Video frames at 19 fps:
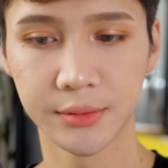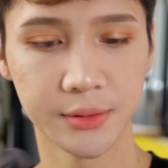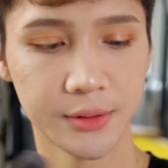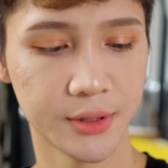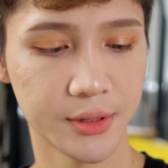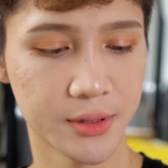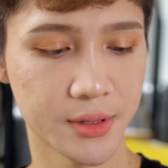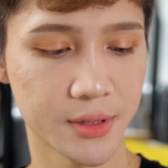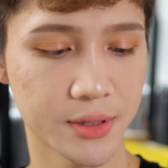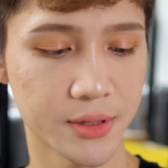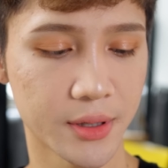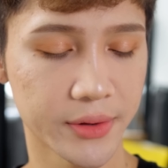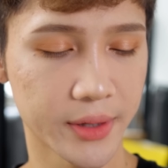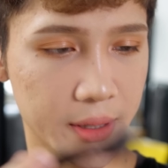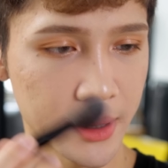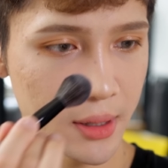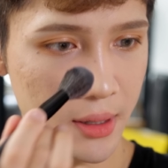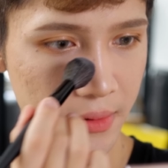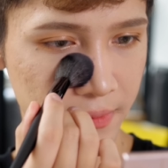just to start
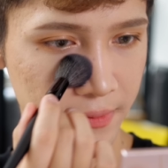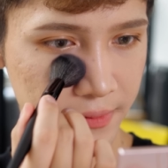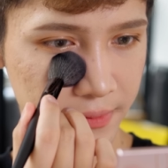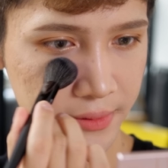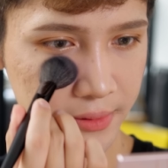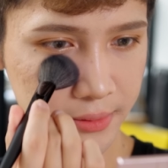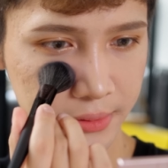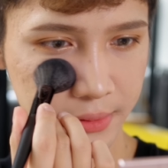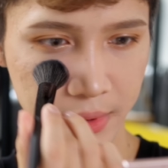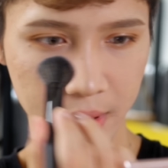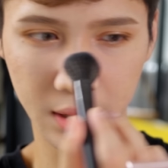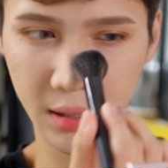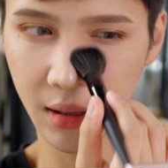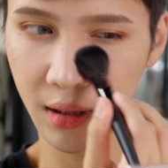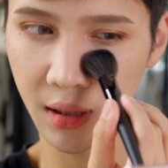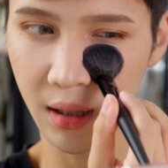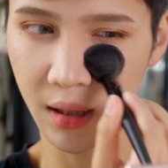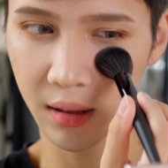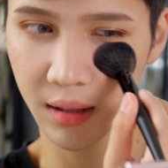that off.
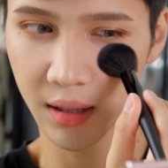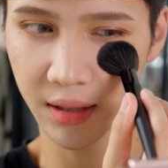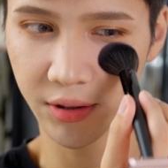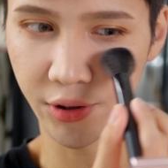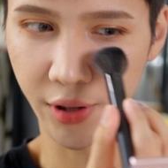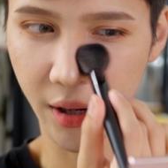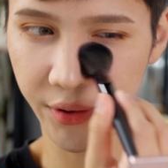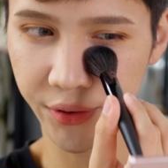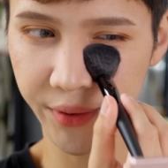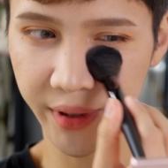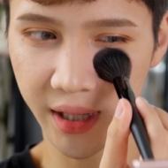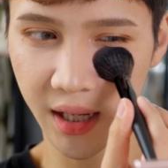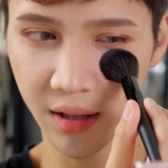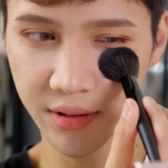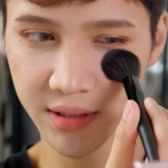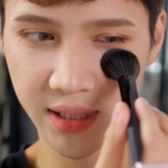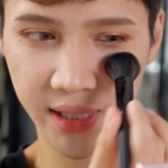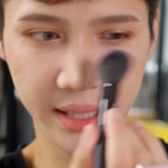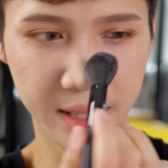There are three
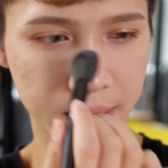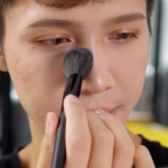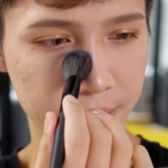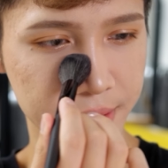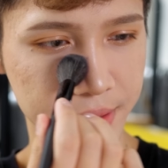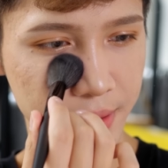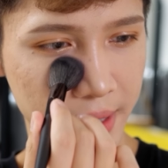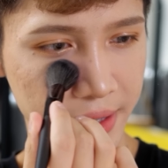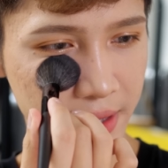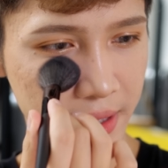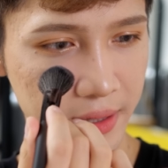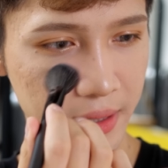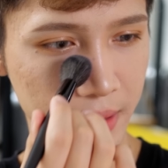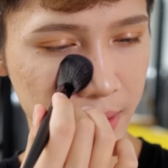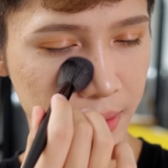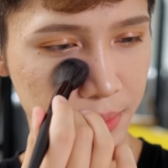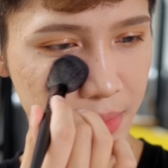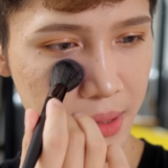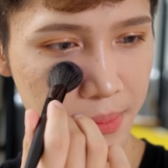colors in here, so I think
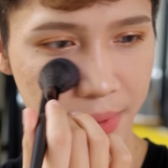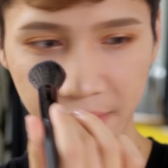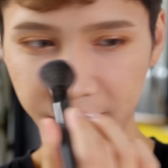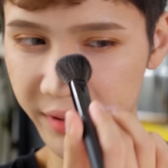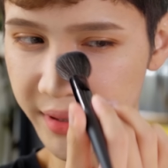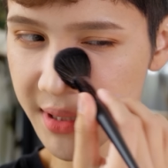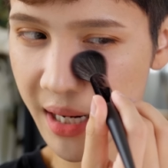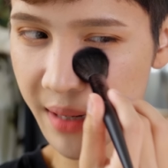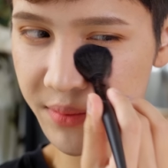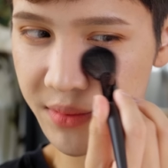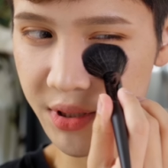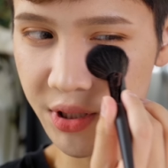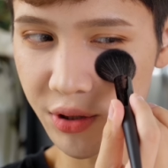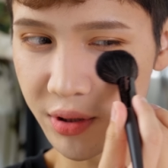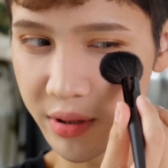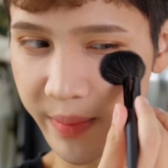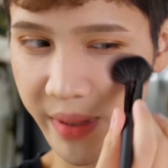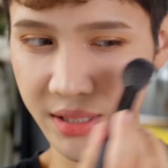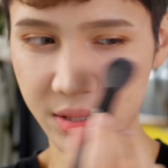it'd be a perfect time to
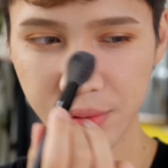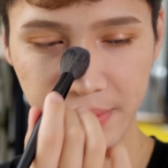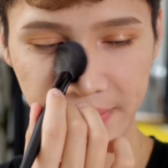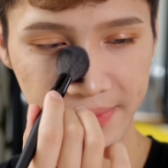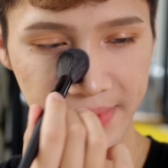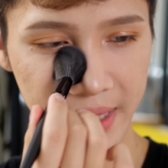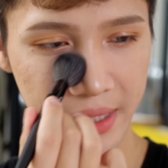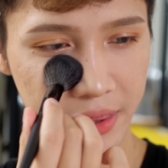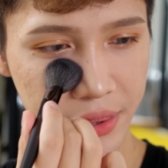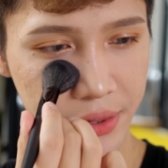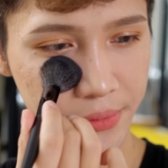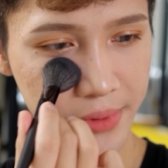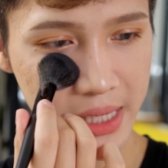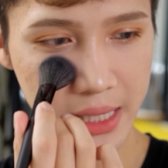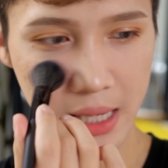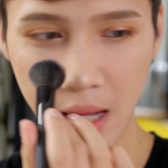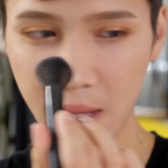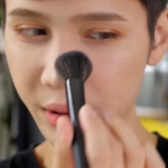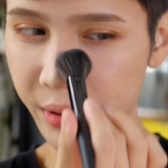use my sort of like
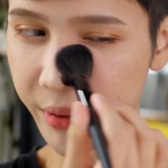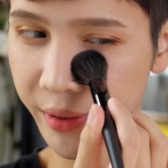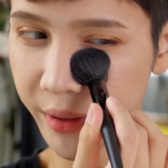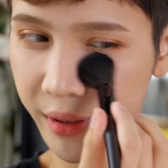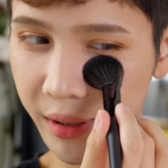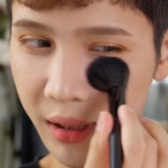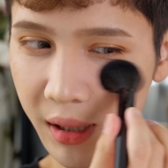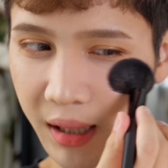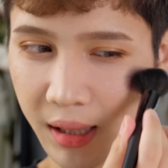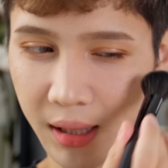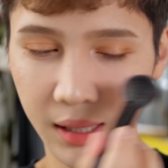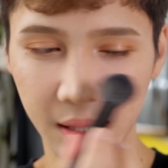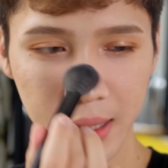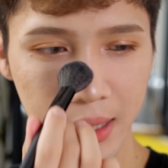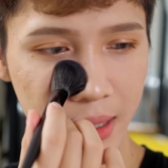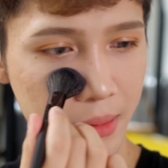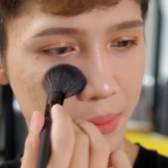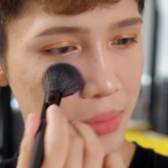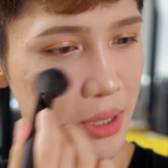three color
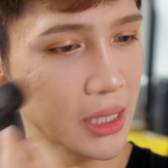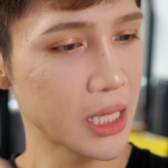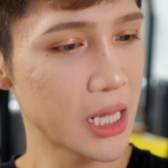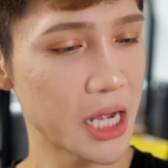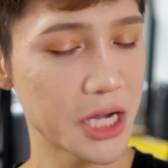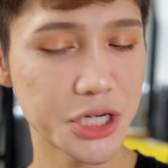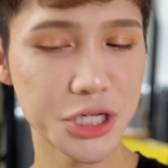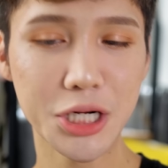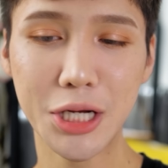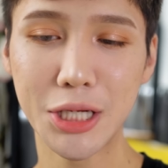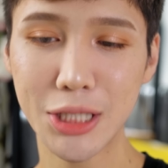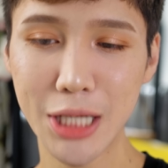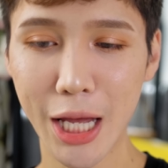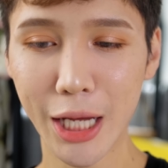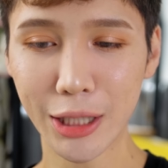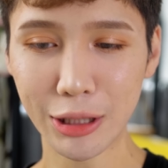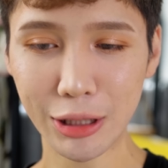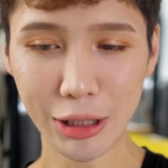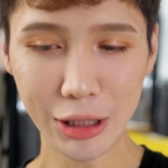blush
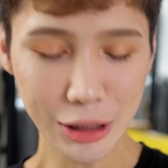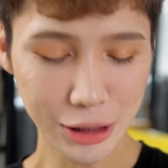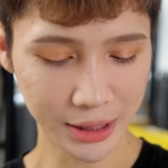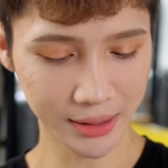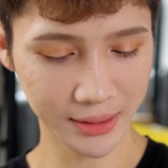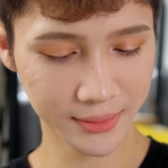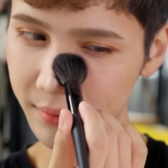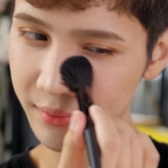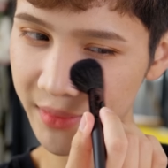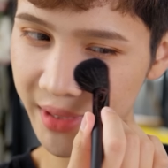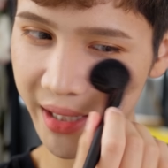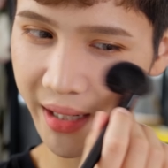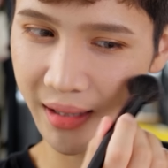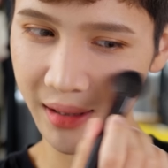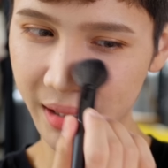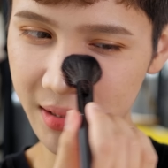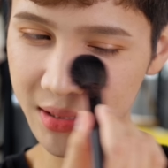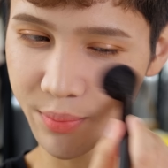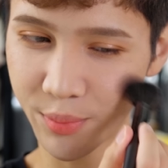technique that
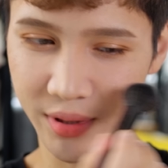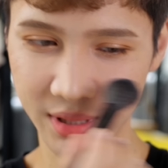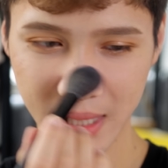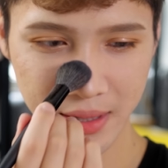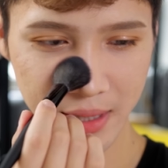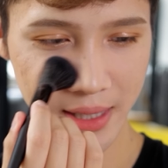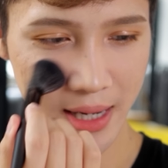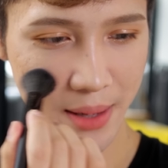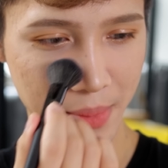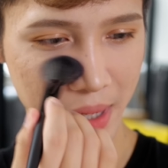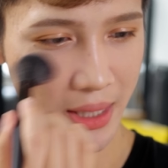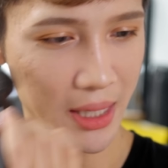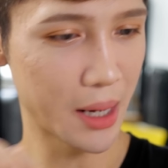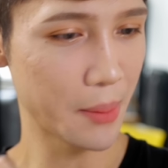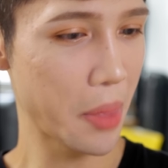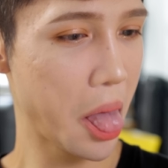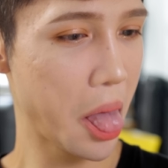I'd like to pretend that I made up.